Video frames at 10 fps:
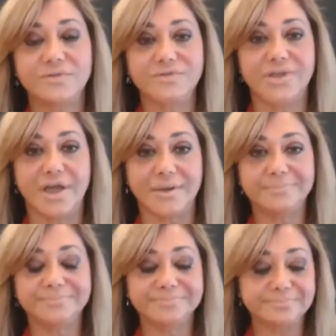
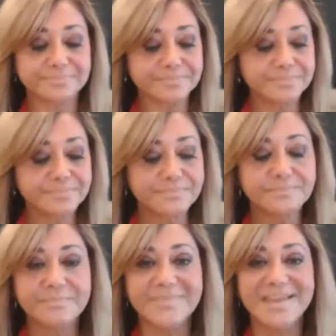full-time.
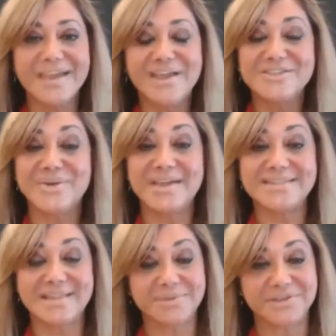So I
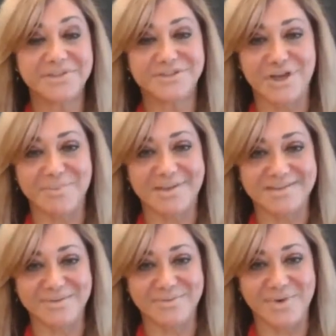accepted the job at
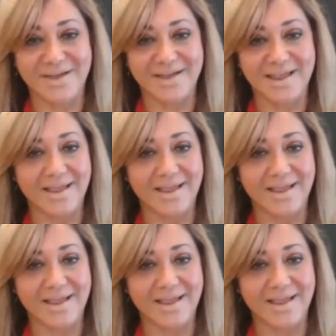EY.